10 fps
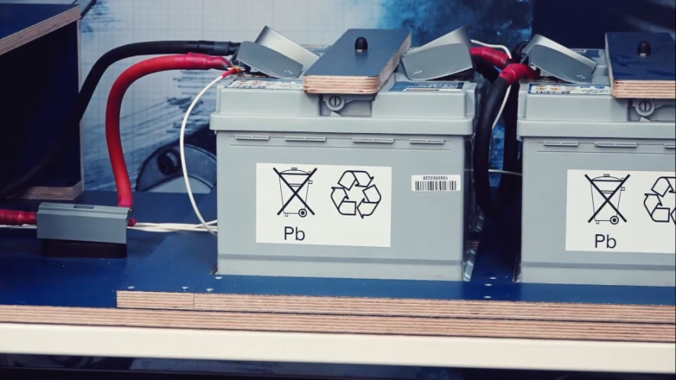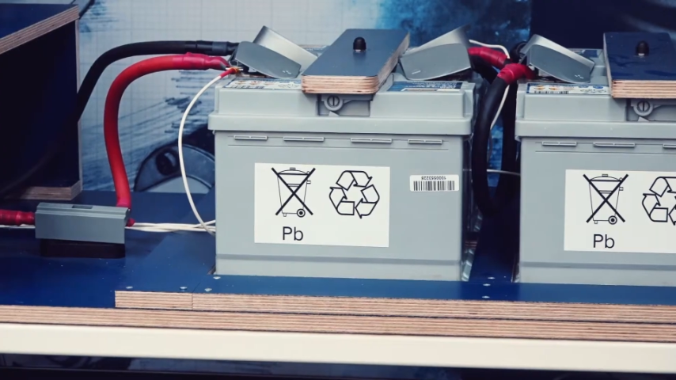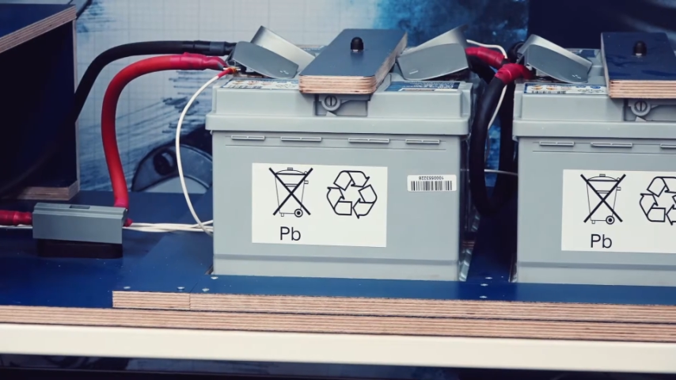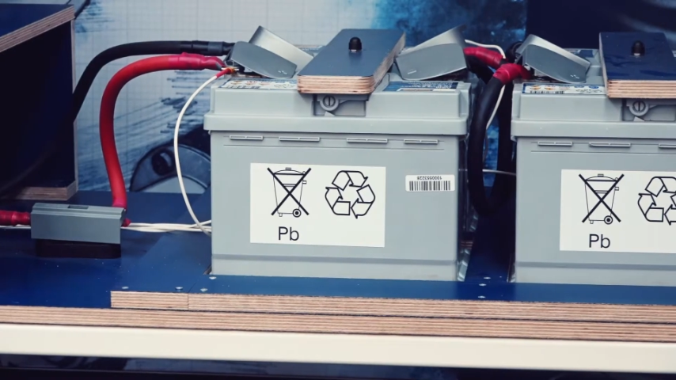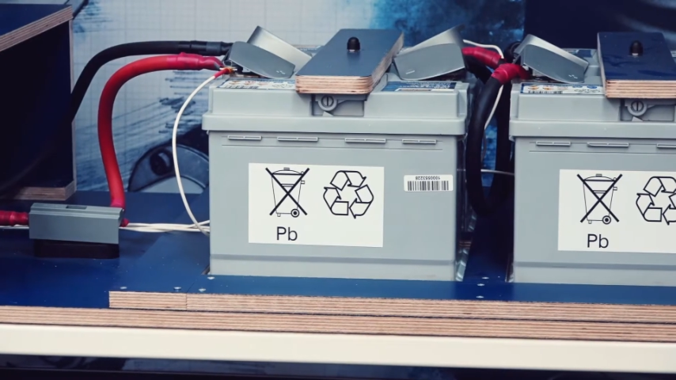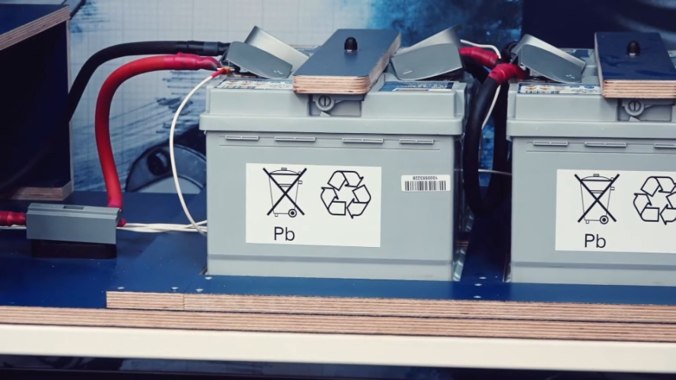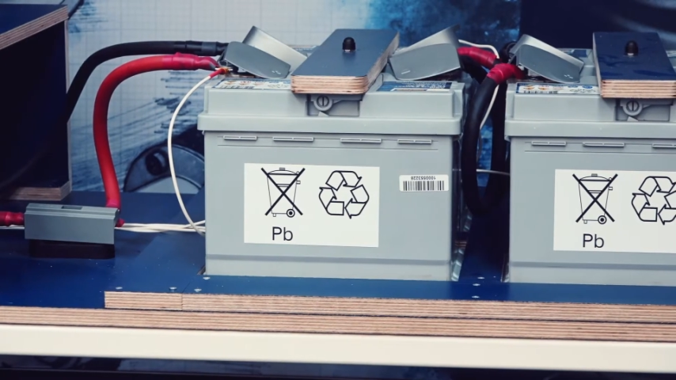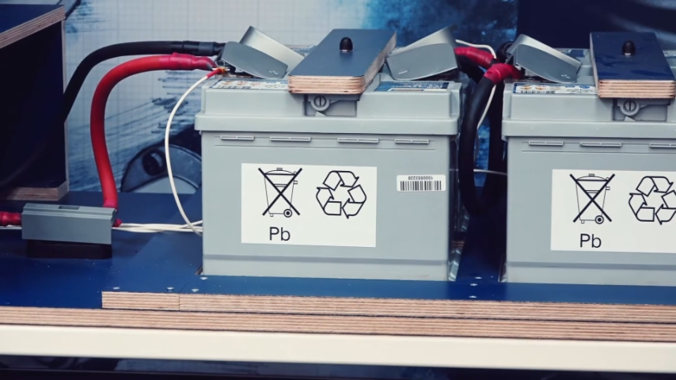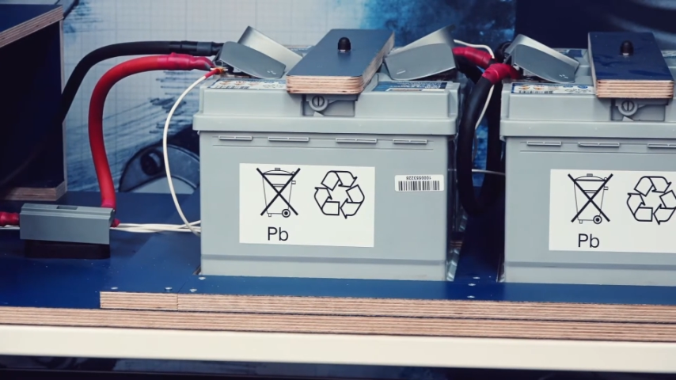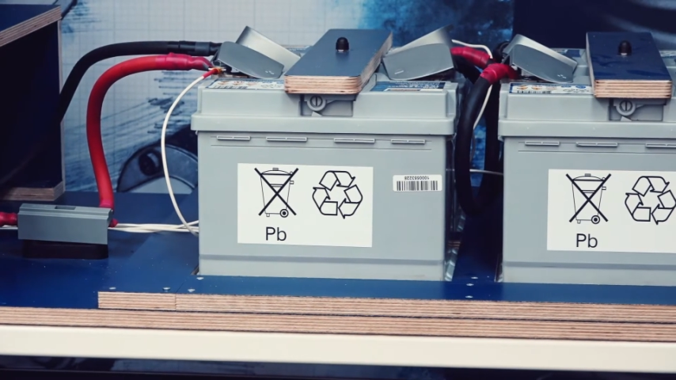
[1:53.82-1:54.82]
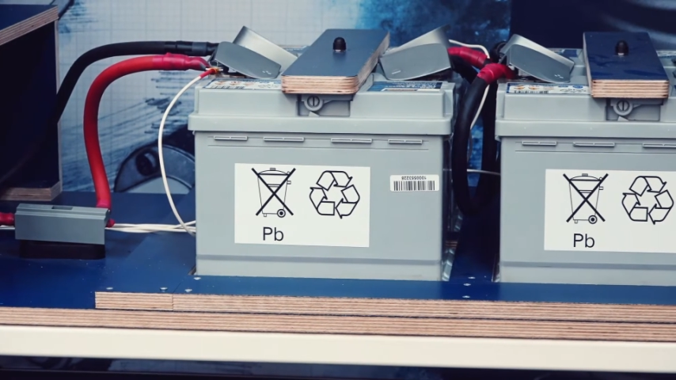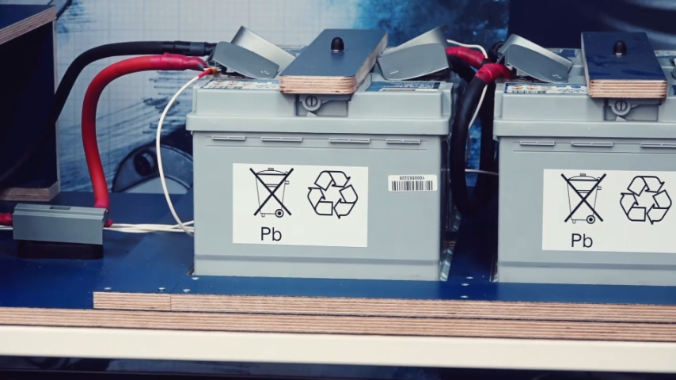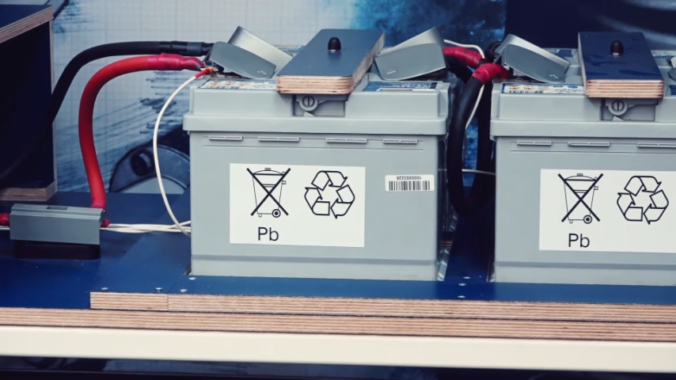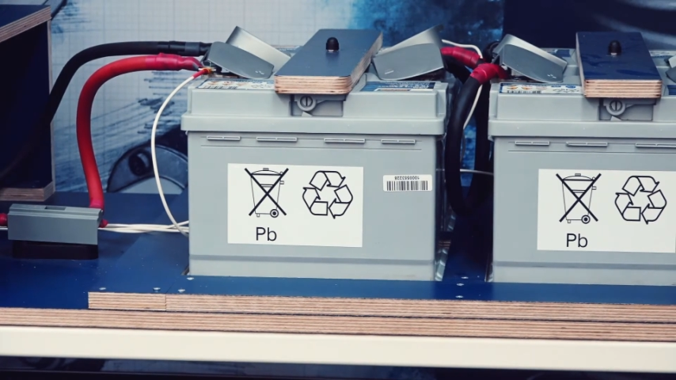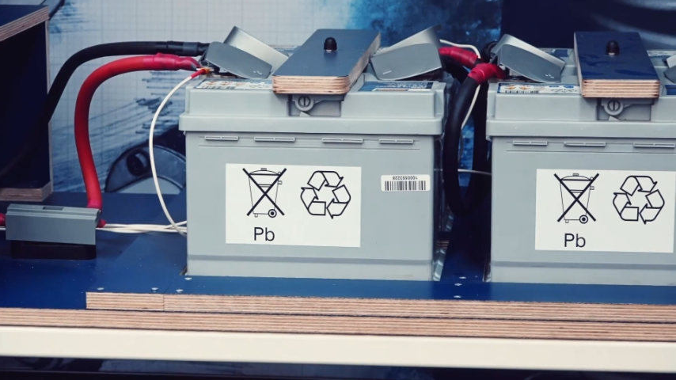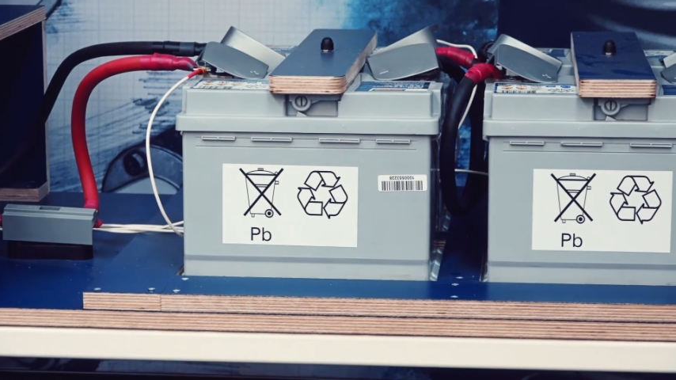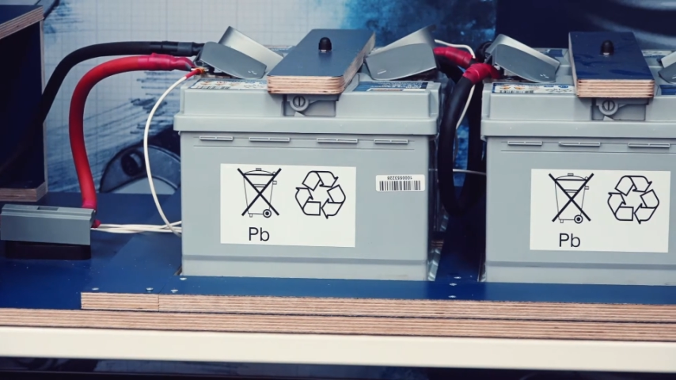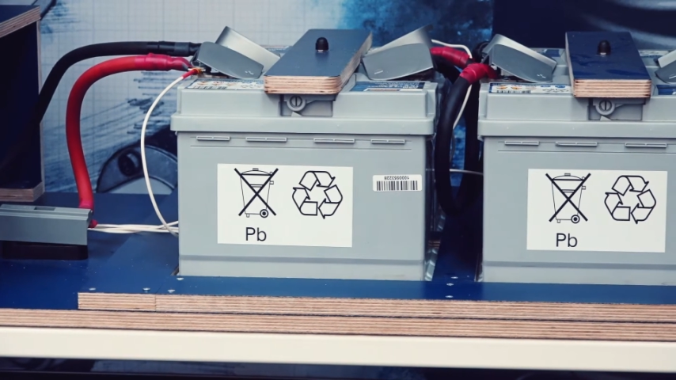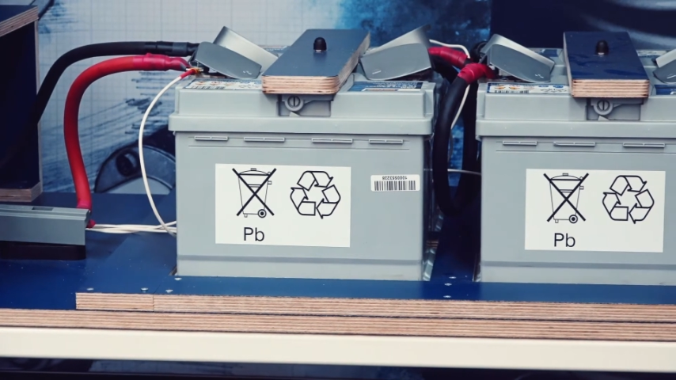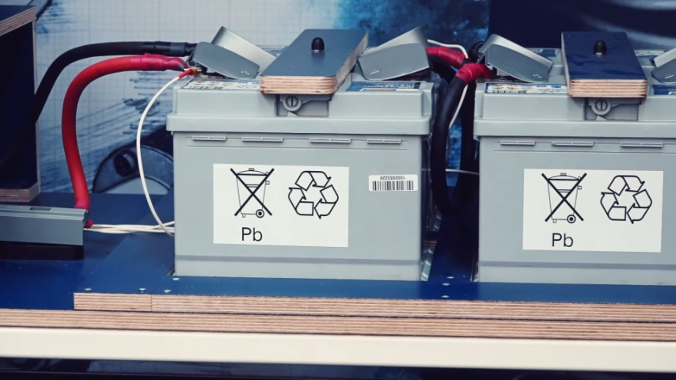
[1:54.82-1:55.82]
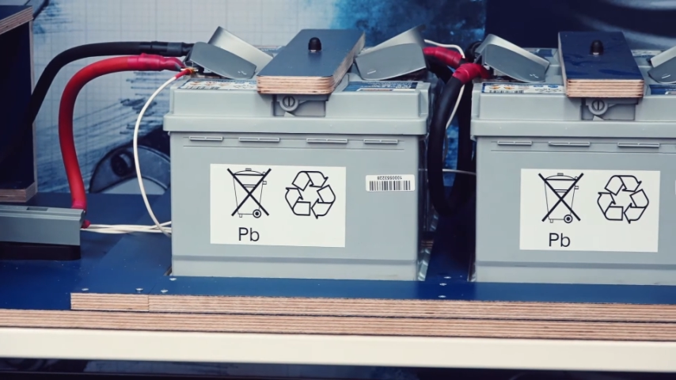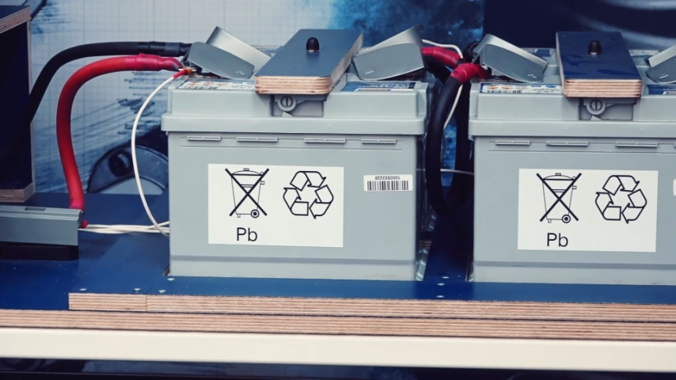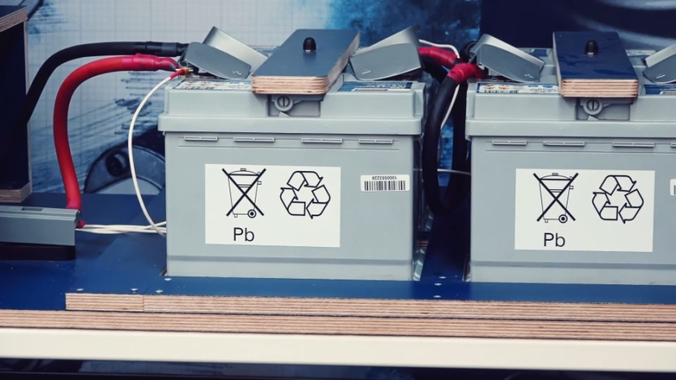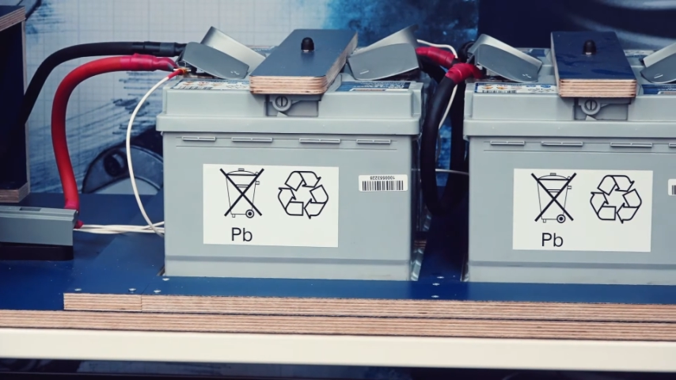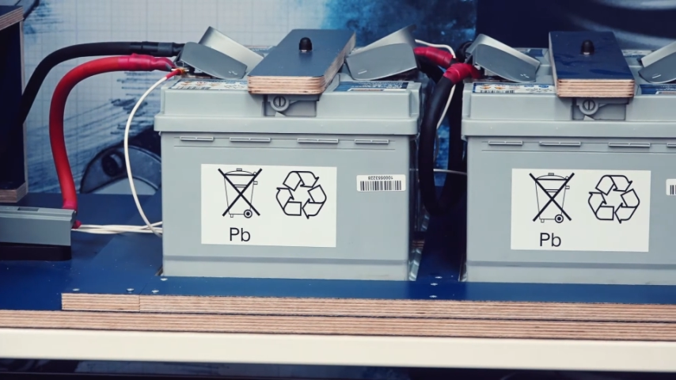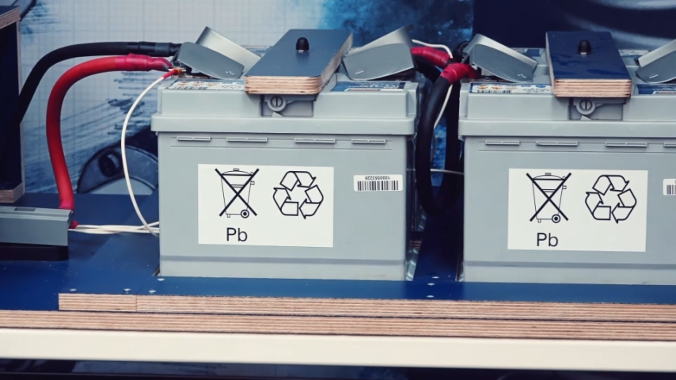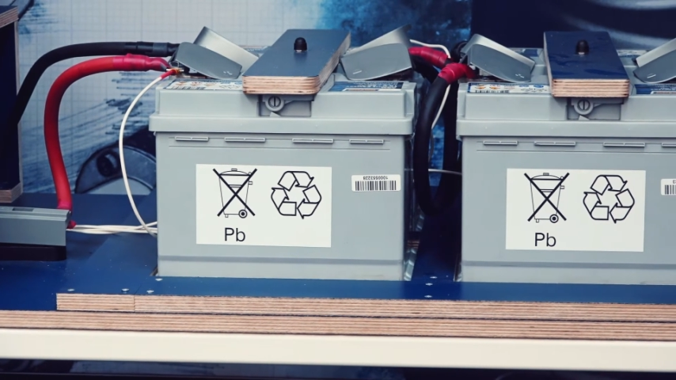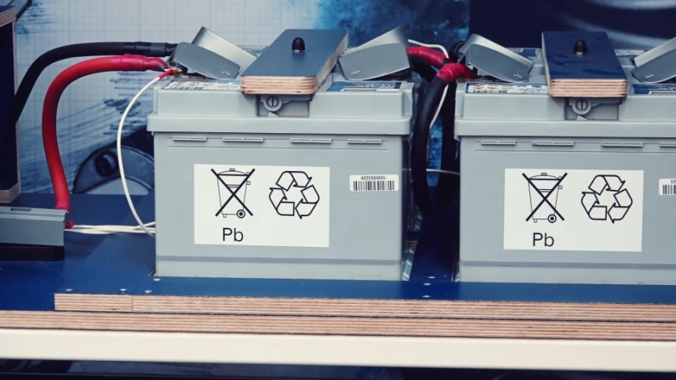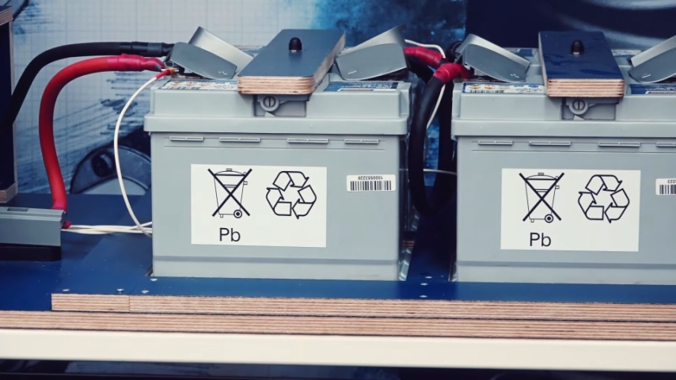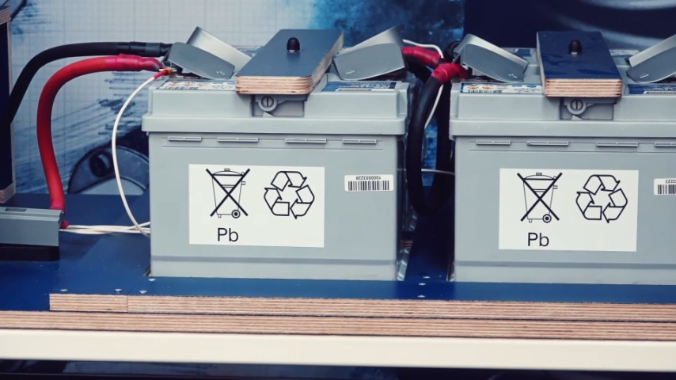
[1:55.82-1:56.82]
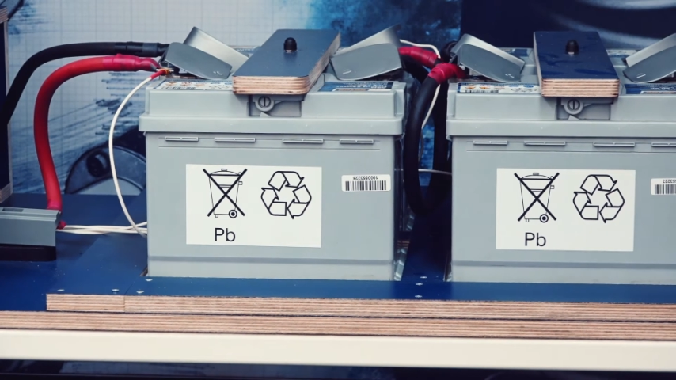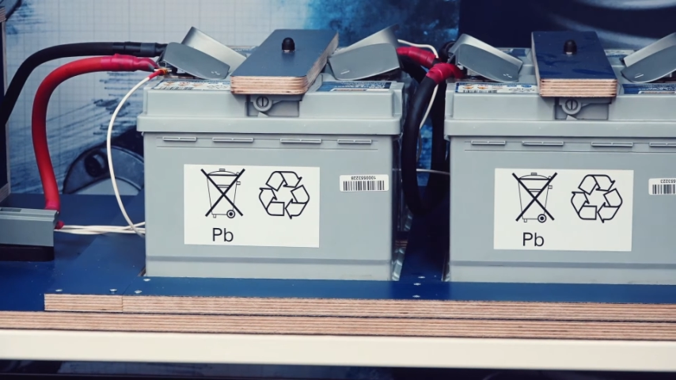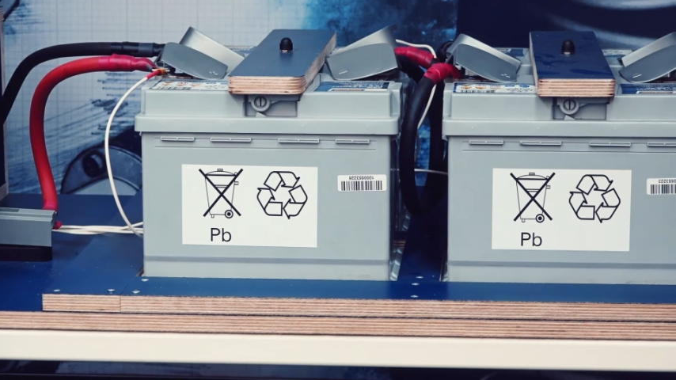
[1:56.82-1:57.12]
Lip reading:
[unreadable: no face in view]